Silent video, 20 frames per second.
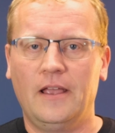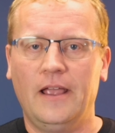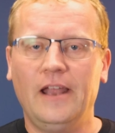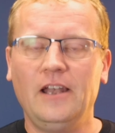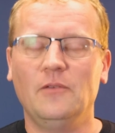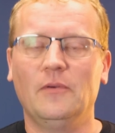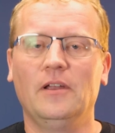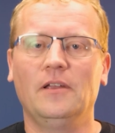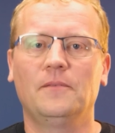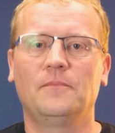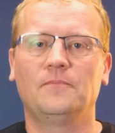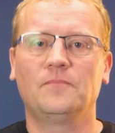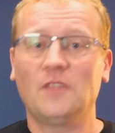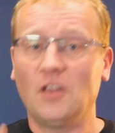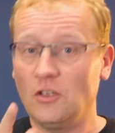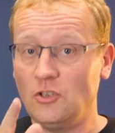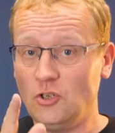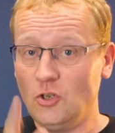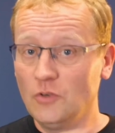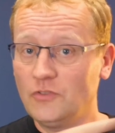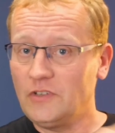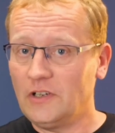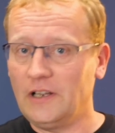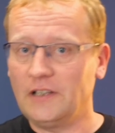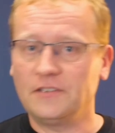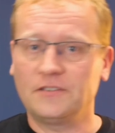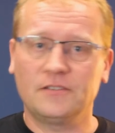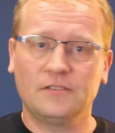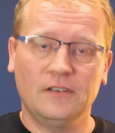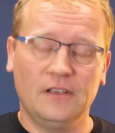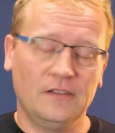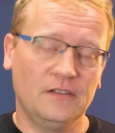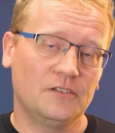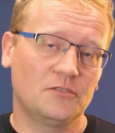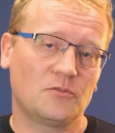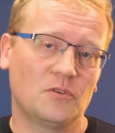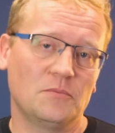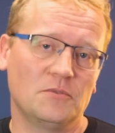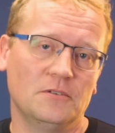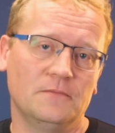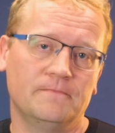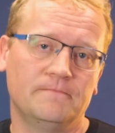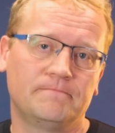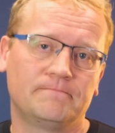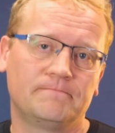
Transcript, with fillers: Anyway, use the links in the description.